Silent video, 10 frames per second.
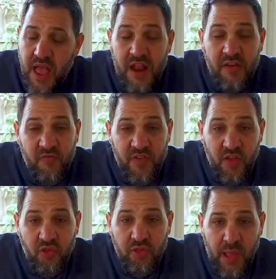And it
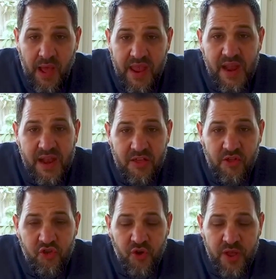feels light and
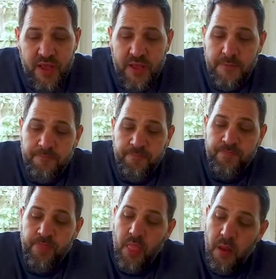easy drinking,
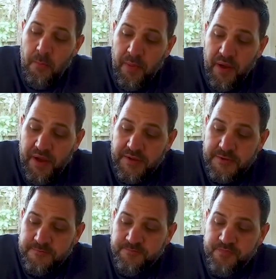but
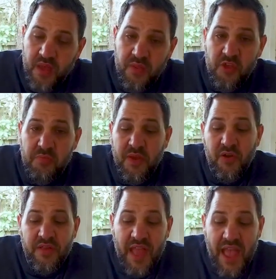this
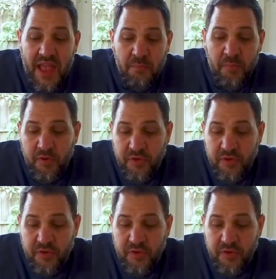beer is 8%.